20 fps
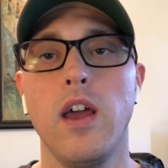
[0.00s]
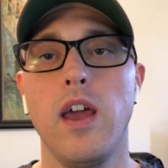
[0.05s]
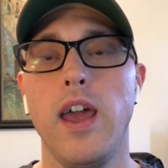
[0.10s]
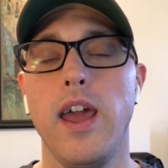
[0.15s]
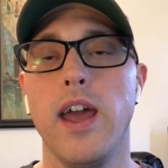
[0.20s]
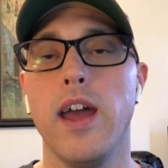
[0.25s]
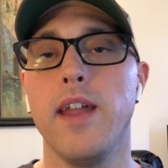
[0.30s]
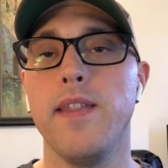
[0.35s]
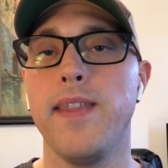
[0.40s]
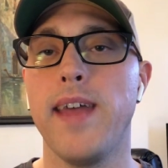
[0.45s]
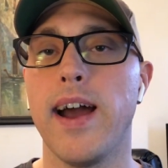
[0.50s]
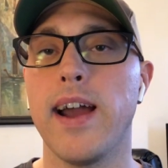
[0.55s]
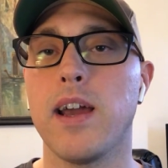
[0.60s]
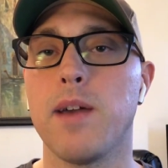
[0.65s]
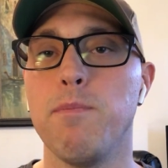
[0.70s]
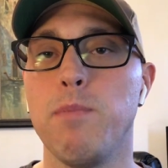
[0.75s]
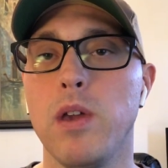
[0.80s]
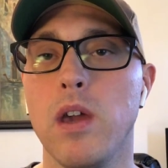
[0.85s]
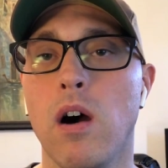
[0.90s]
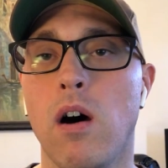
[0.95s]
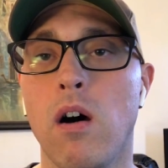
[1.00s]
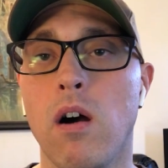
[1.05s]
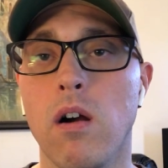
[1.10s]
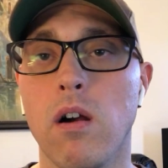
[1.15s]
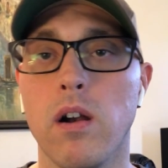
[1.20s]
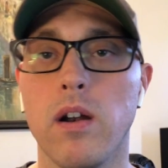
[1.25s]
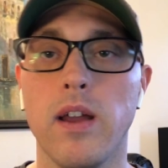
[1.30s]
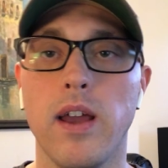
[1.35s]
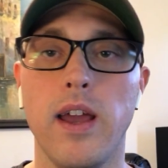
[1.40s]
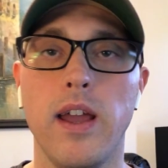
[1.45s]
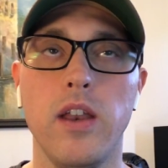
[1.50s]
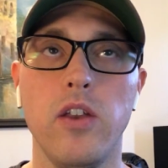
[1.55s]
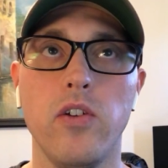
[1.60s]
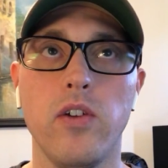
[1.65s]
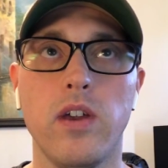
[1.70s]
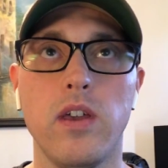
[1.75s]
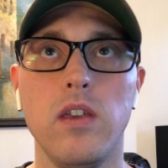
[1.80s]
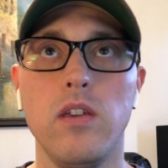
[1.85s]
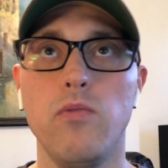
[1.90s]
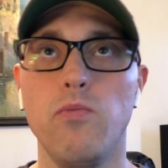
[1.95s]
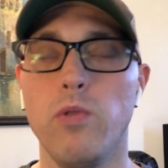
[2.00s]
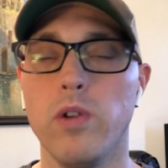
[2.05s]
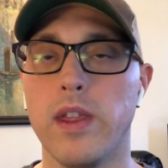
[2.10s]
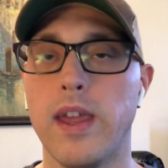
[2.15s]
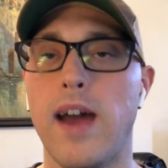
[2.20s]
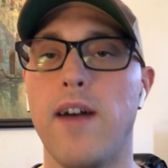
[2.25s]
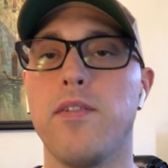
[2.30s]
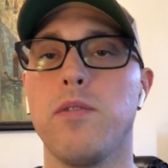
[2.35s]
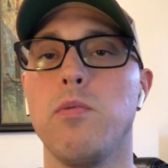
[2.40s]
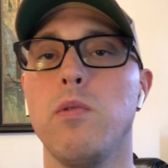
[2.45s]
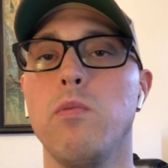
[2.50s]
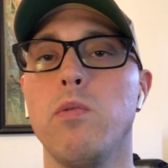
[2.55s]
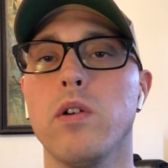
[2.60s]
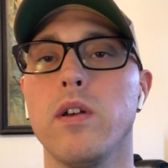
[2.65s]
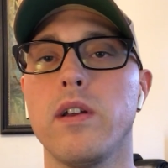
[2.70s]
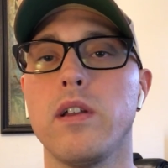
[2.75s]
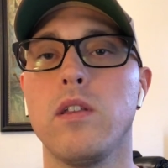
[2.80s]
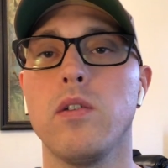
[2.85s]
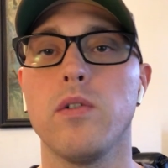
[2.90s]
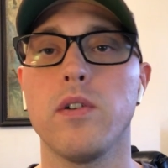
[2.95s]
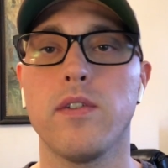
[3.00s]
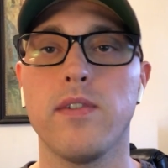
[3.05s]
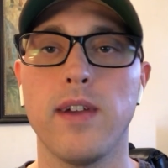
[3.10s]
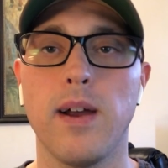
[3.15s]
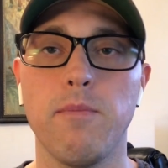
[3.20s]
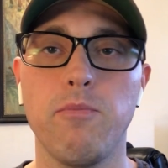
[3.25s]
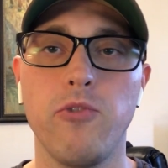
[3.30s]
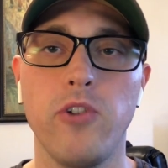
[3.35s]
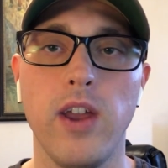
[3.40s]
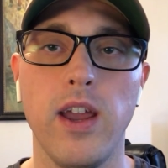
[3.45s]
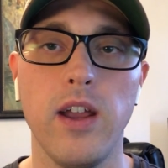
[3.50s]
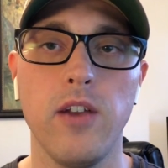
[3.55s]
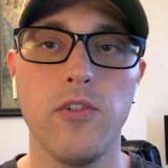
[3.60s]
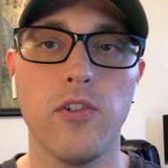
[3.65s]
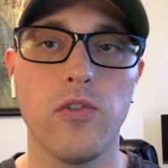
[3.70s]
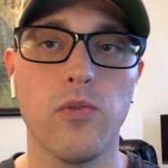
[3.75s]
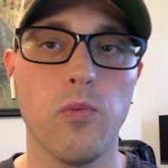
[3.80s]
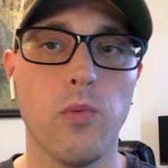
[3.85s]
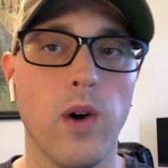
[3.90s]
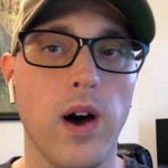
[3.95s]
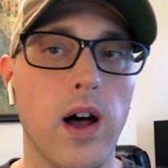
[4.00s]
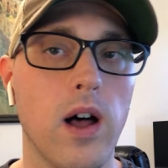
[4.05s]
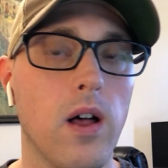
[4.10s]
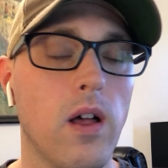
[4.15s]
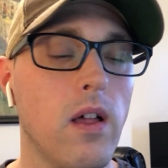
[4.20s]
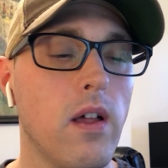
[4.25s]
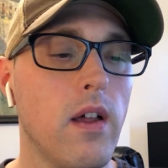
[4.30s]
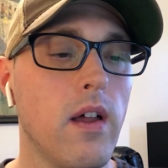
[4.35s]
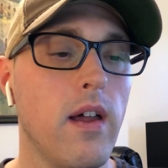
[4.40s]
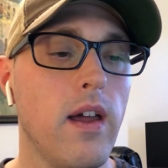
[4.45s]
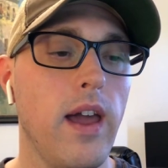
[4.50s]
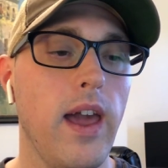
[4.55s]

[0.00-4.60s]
and that can be hard, and you really have to be willing to accept change as well,